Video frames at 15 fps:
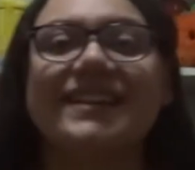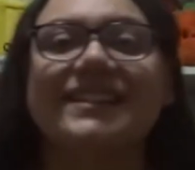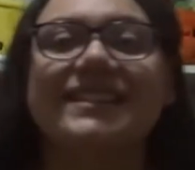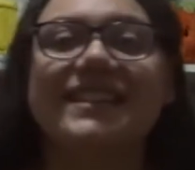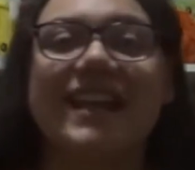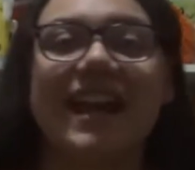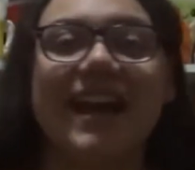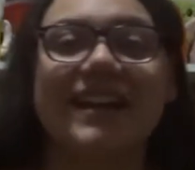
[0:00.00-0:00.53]

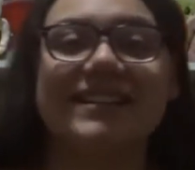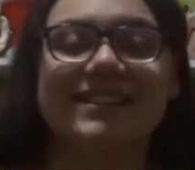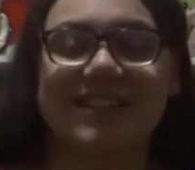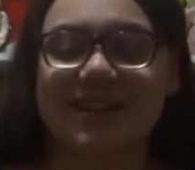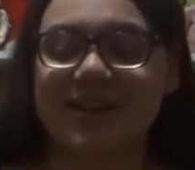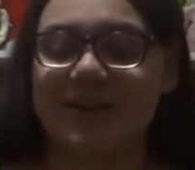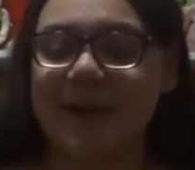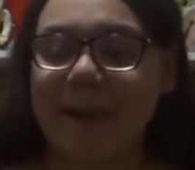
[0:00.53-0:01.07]
Yeah,
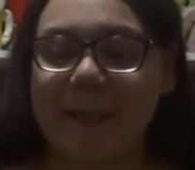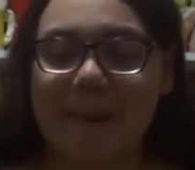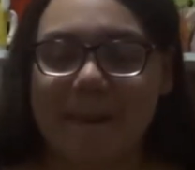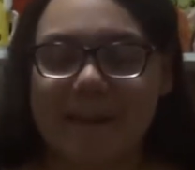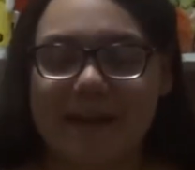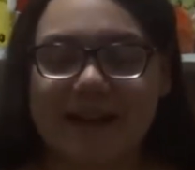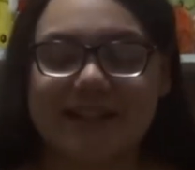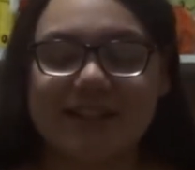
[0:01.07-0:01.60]
so
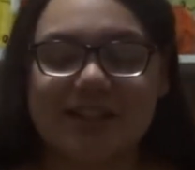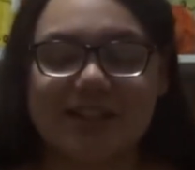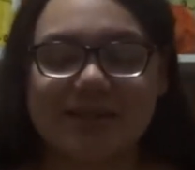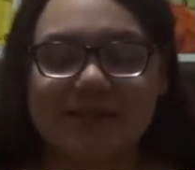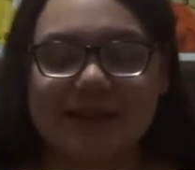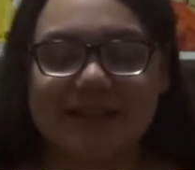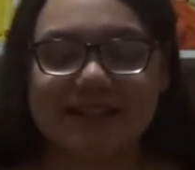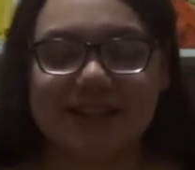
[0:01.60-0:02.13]
excuse
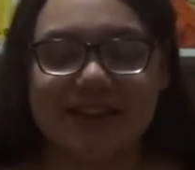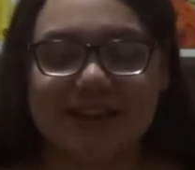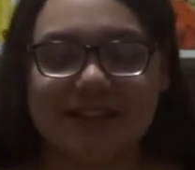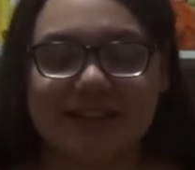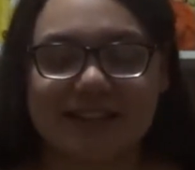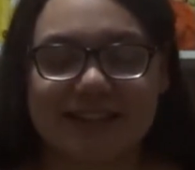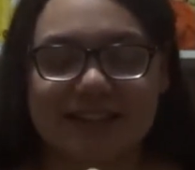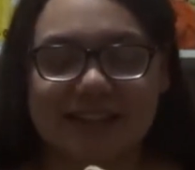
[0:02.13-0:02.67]
my
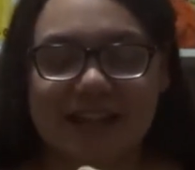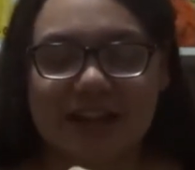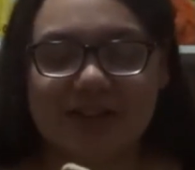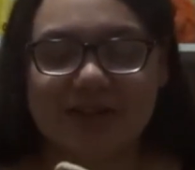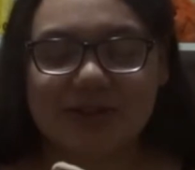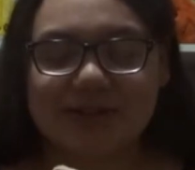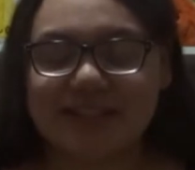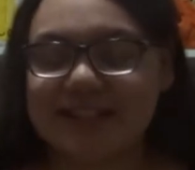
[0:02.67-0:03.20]
dogs and the loud
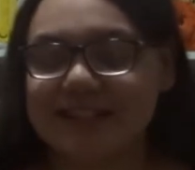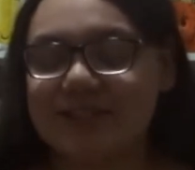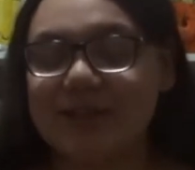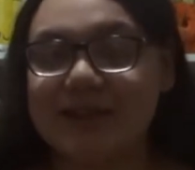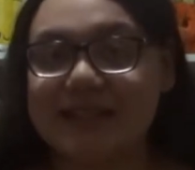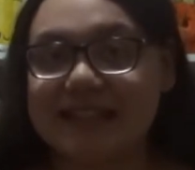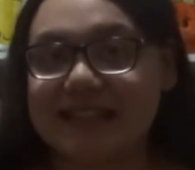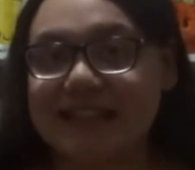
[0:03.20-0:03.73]

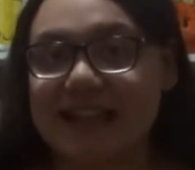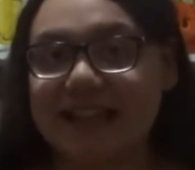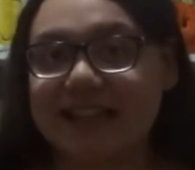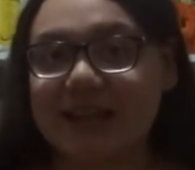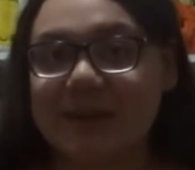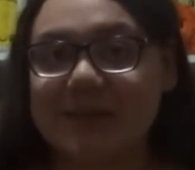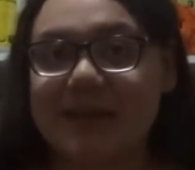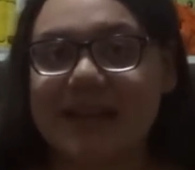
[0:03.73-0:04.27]
noises that
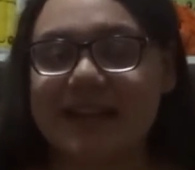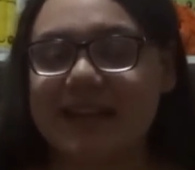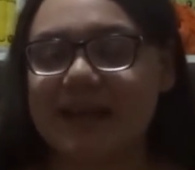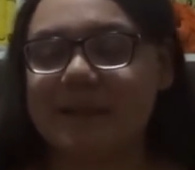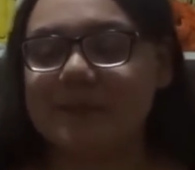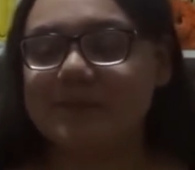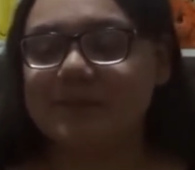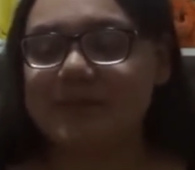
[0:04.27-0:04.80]
they're
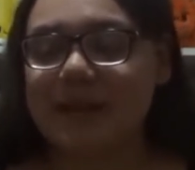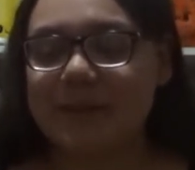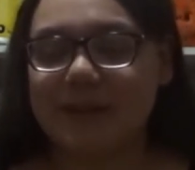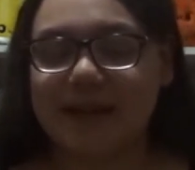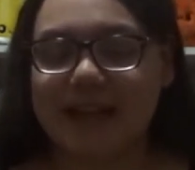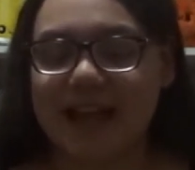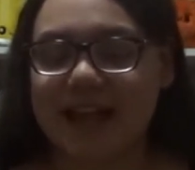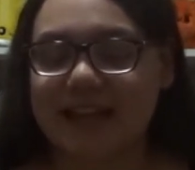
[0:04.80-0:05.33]
making.
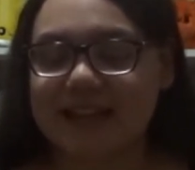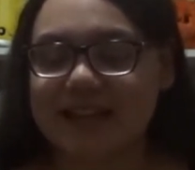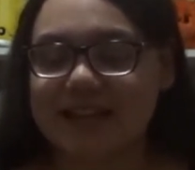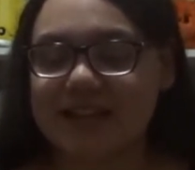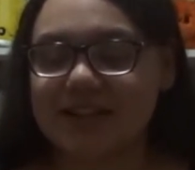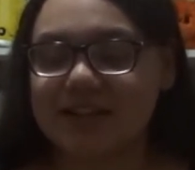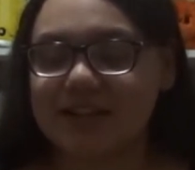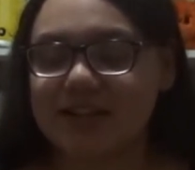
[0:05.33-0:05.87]
But yeah, these
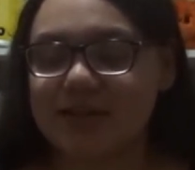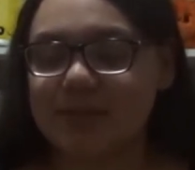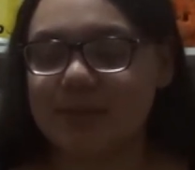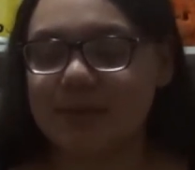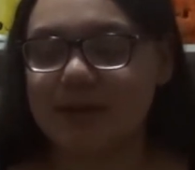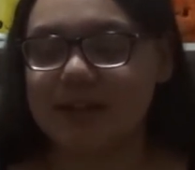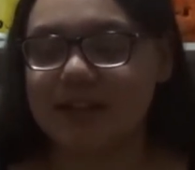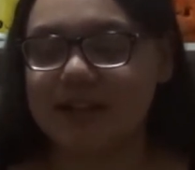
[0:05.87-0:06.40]
are
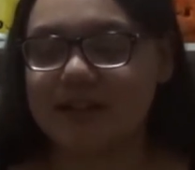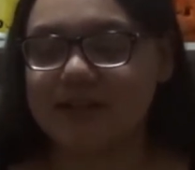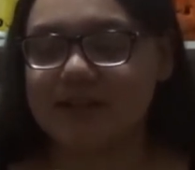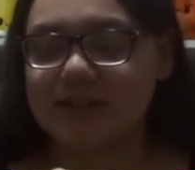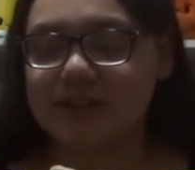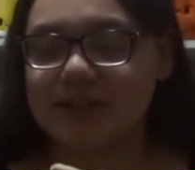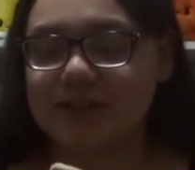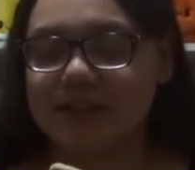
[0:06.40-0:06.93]
super cute.
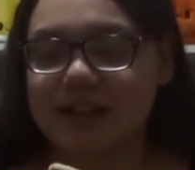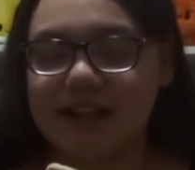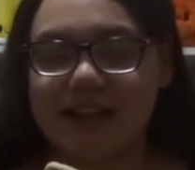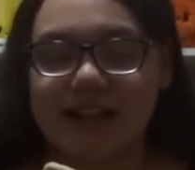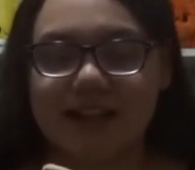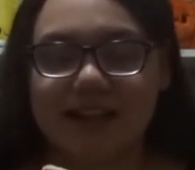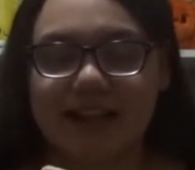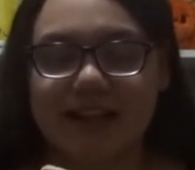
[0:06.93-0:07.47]
So like,
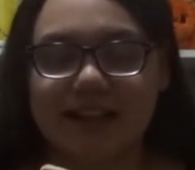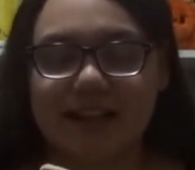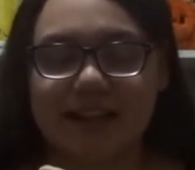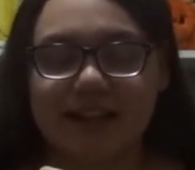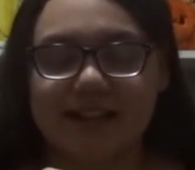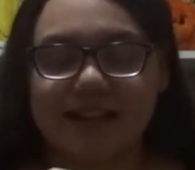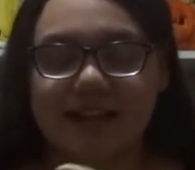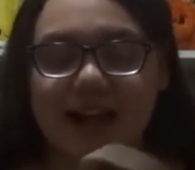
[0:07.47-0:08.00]
again, like I
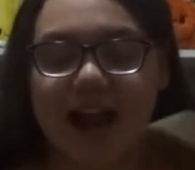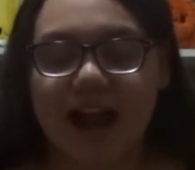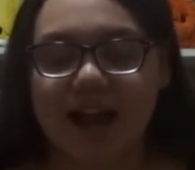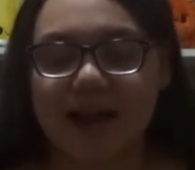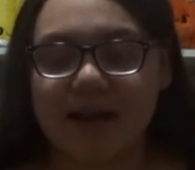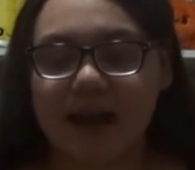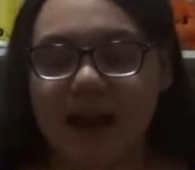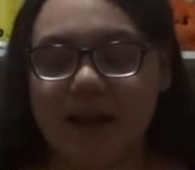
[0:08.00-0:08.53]
said,
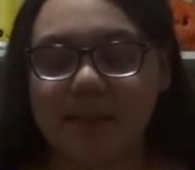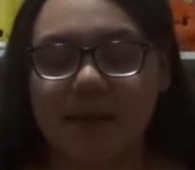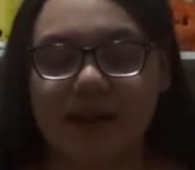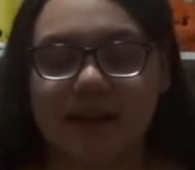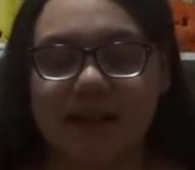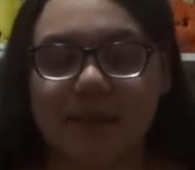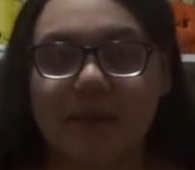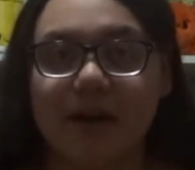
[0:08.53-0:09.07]
I bought
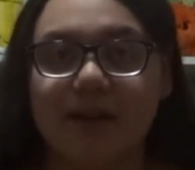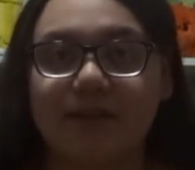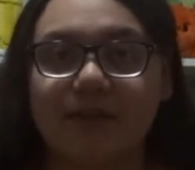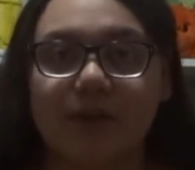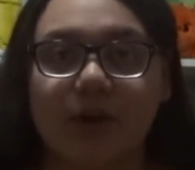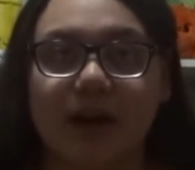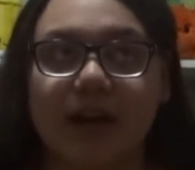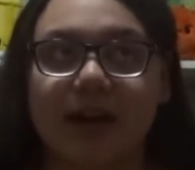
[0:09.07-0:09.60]
them all
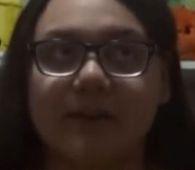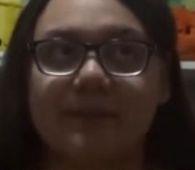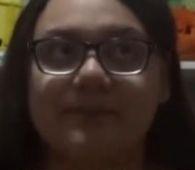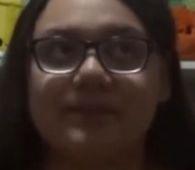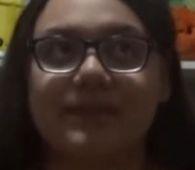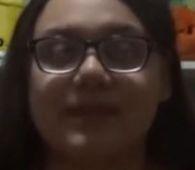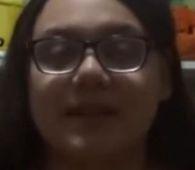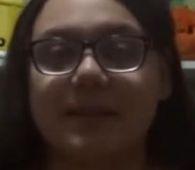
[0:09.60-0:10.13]
for
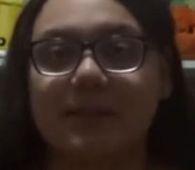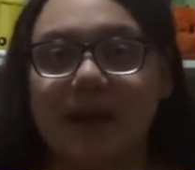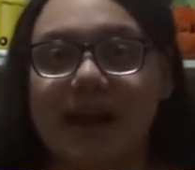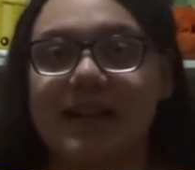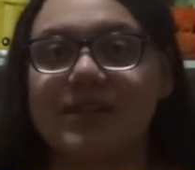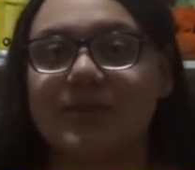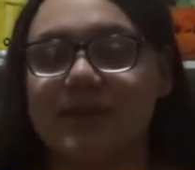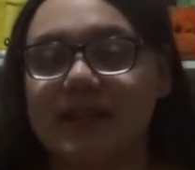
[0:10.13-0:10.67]
the
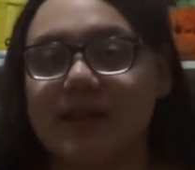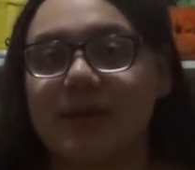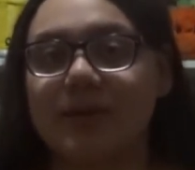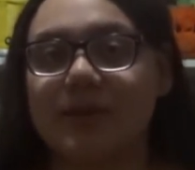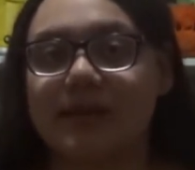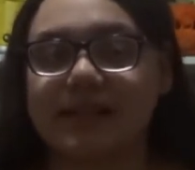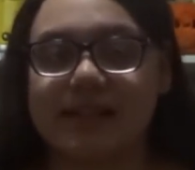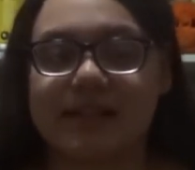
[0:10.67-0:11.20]
price when they were
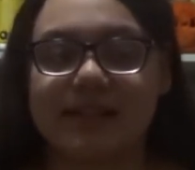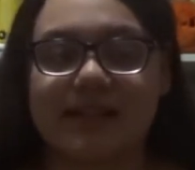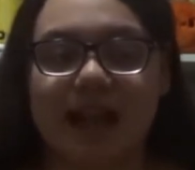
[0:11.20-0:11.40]
released.